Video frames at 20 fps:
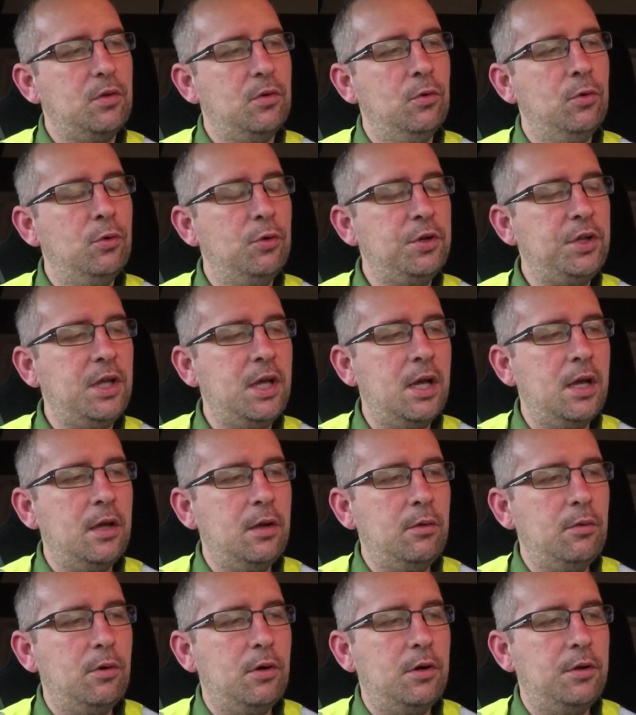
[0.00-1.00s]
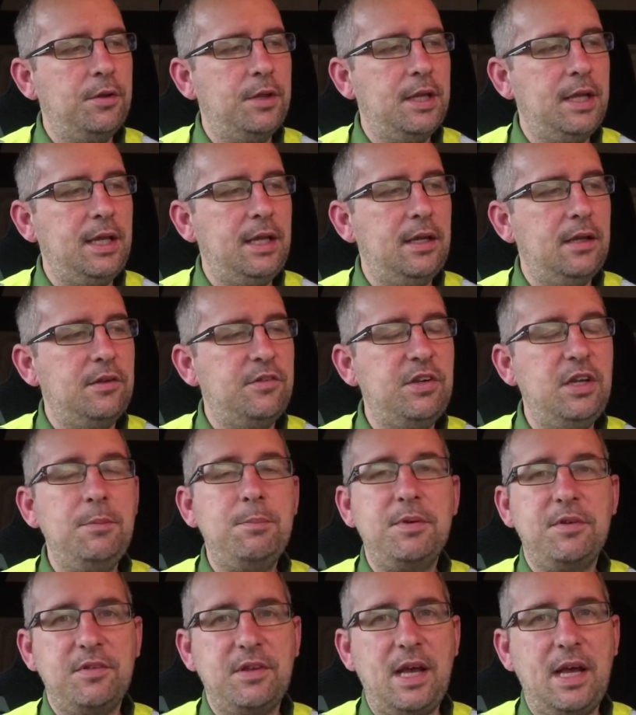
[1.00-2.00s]
audio on the
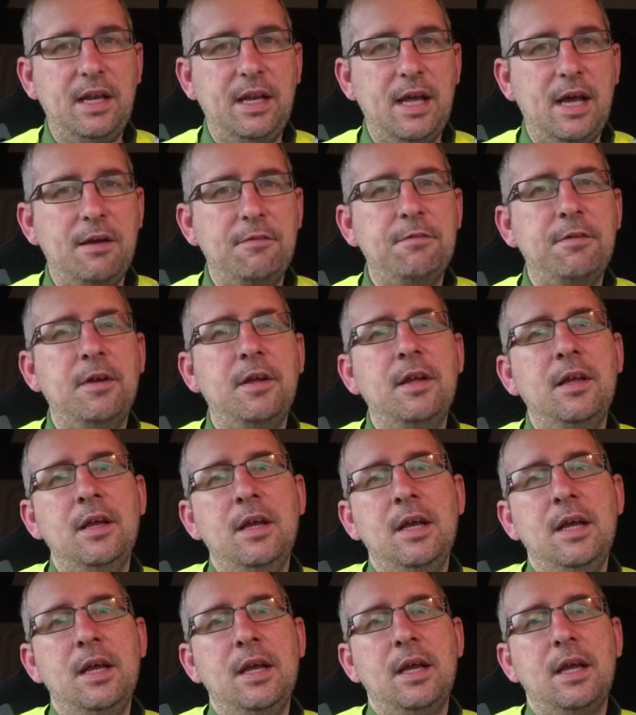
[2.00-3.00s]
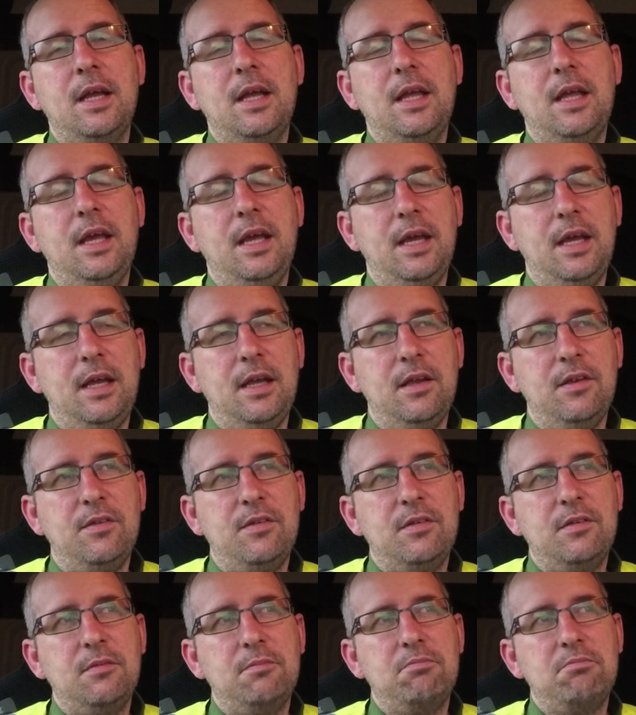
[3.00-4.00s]
cheaper Sat Nav
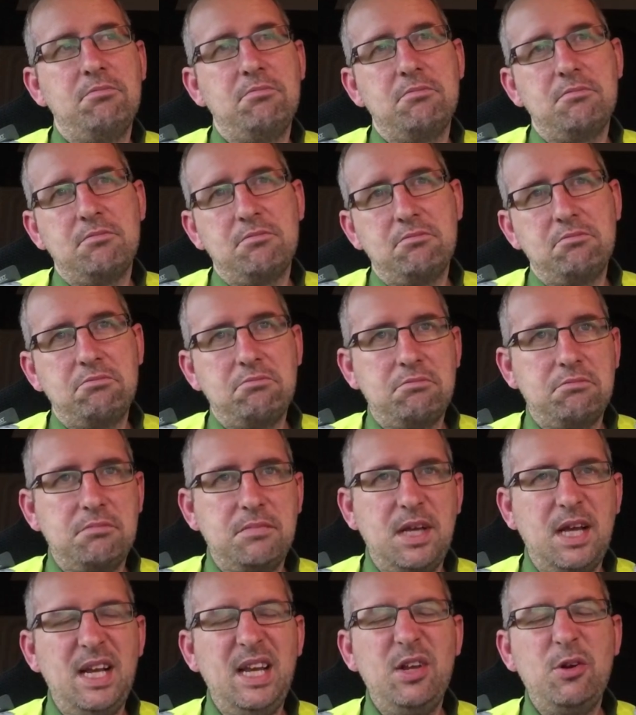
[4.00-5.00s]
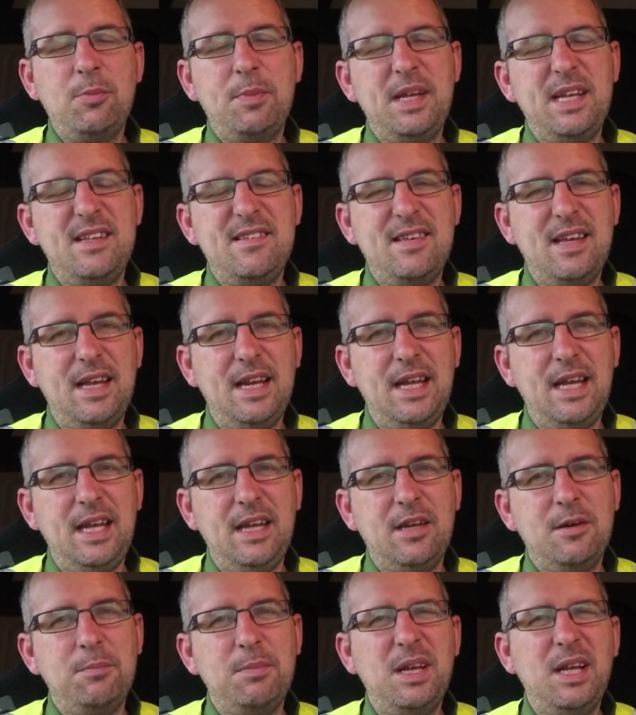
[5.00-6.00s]
is a little bit
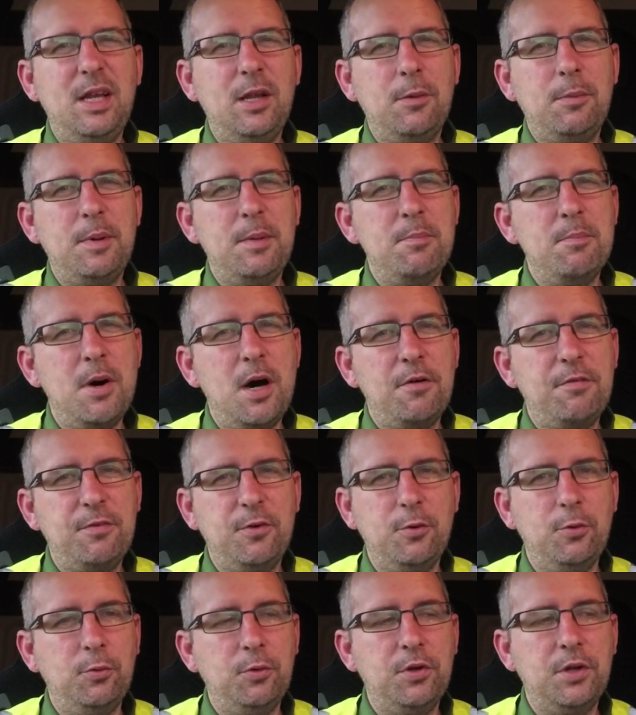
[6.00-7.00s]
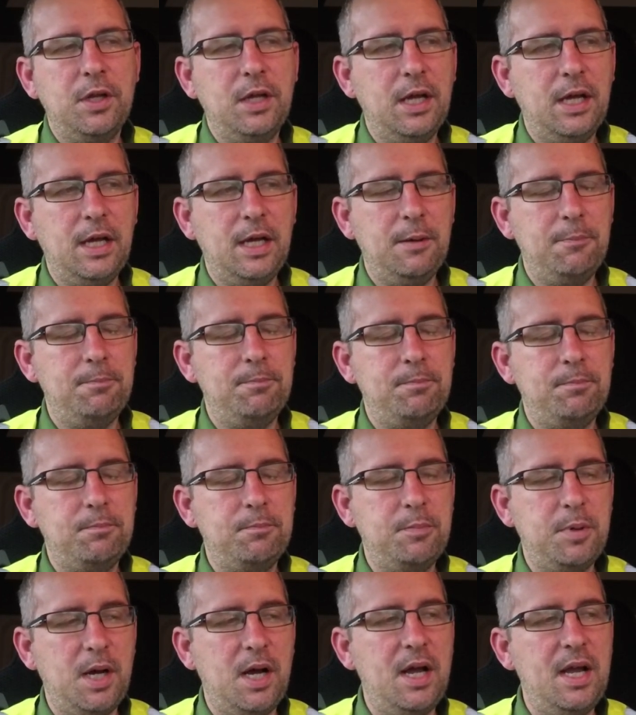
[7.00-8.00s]
tinny, can be a little bit muffled,
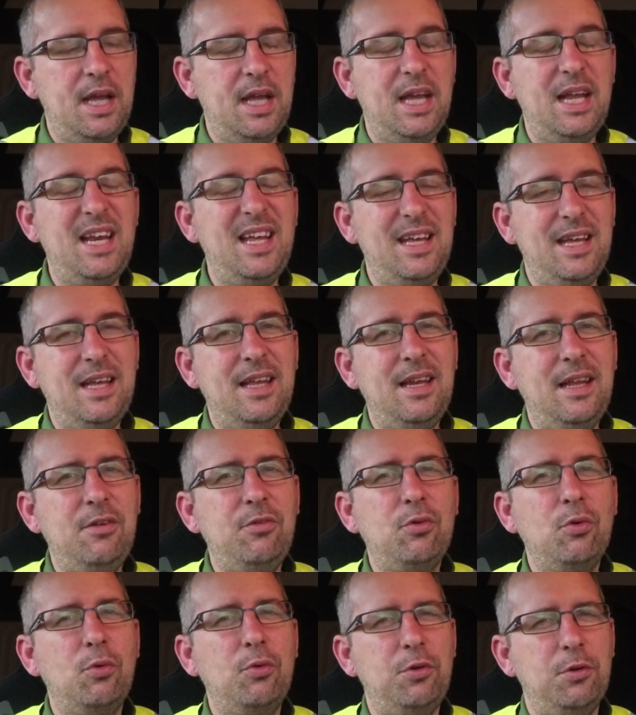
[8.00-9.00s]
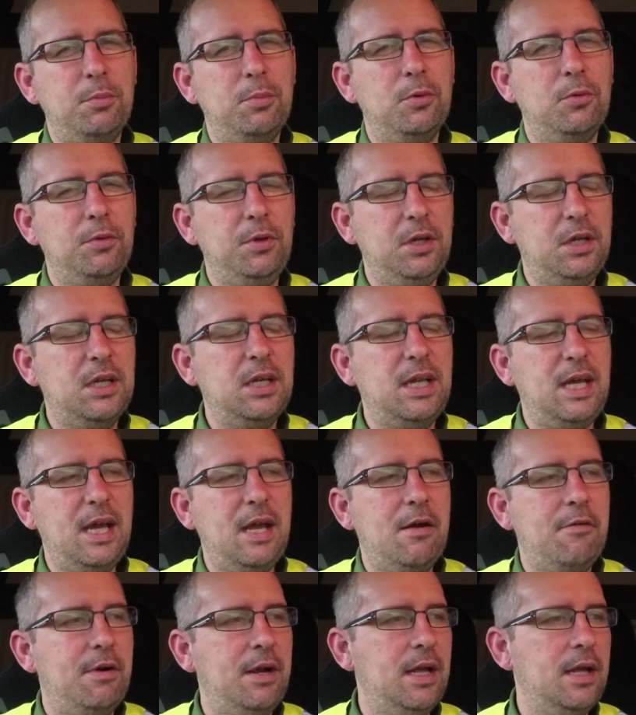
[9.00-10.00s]
but it is audible. You can
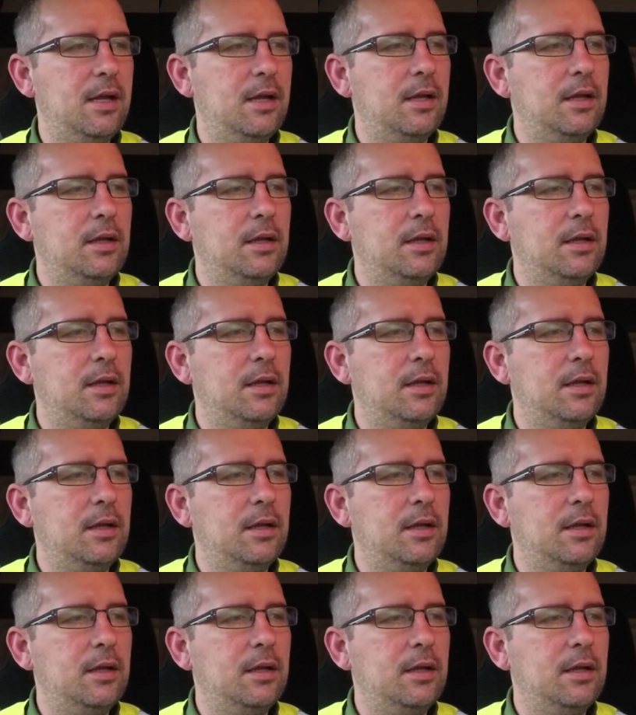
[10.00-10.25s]
hear it,